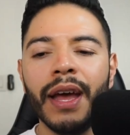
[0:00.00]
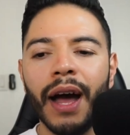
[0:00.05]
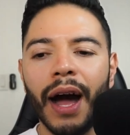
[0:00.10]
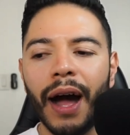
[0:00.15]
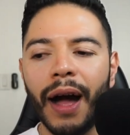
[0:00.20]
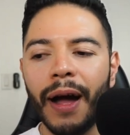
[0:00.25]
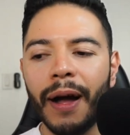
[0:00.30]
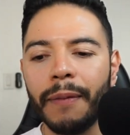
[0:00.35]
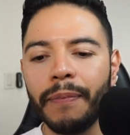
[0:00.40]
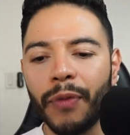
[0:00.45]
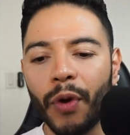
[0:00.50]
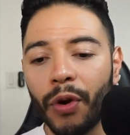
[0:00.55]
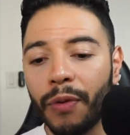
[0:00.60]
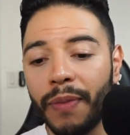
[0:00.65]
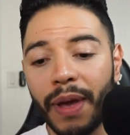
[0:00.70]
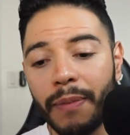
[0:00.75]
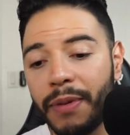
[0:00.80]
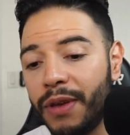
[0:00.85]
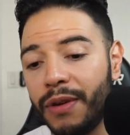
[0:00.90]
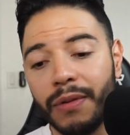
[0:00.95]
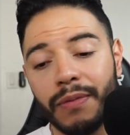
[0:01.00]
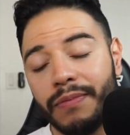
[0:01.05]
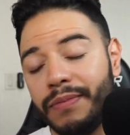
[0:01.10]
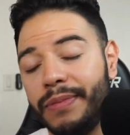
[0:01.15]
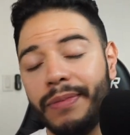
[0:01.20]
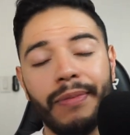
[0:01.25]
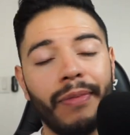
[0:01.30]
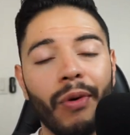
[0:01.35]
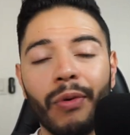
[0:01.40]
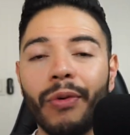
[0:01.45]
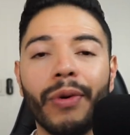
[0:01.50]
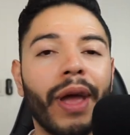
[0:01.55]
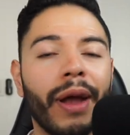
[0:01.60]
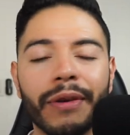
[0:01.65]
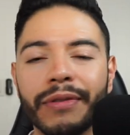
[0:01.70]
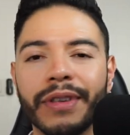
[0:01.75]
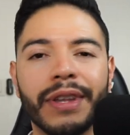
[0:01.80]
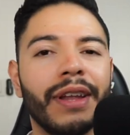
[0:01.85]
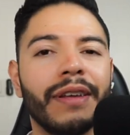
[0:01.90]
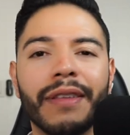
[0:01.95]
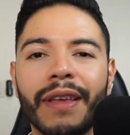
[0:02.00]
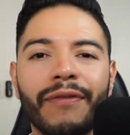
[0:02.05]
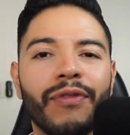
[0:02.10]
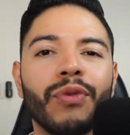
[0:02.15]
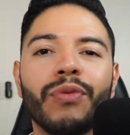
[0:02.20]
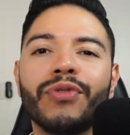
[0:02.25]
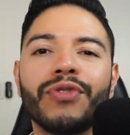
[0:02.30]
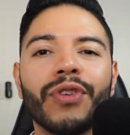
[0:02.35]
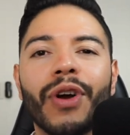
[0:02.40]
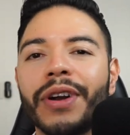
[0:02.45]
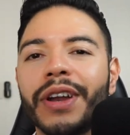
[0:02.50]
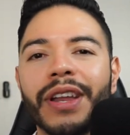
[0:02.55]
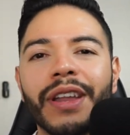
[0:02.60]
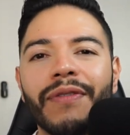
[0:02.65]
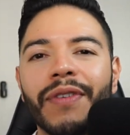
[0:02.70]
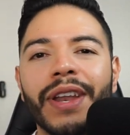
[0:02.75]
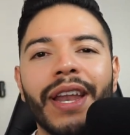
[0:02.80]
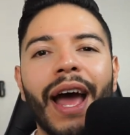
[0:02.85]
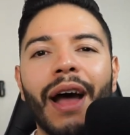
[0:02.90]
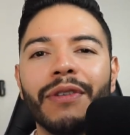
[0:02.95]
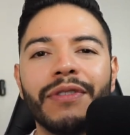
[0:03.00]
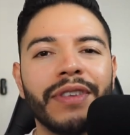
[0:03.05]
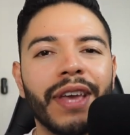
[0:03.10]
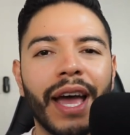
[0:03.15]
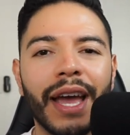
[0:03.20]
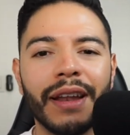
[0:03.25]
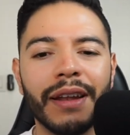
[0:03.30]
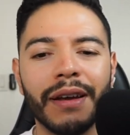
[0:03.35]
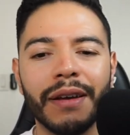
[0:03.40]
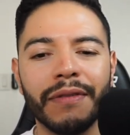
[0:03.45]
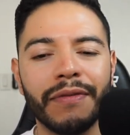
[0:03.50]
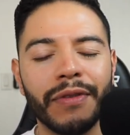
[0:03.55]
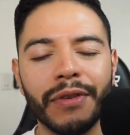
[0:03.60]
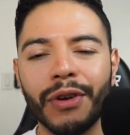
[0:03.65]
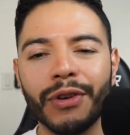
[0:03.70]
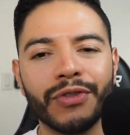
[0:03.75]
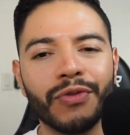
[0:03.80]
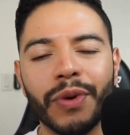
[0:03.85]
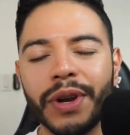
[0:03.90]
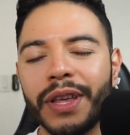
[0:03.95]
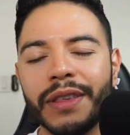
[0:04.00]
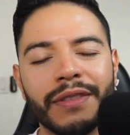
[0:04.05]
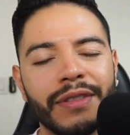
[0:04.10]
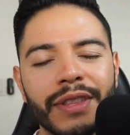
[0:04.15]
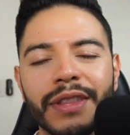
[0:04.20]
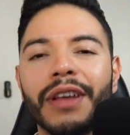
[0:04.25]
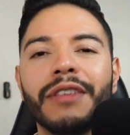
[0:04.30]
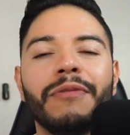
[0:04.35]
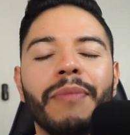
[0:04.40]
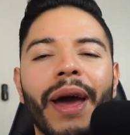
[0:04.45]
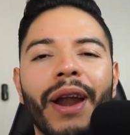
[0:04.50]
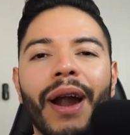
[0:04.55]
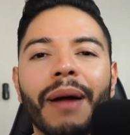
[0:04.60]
um, or maybe you, who cares, if you started even outside of your twenties, doesn't matter.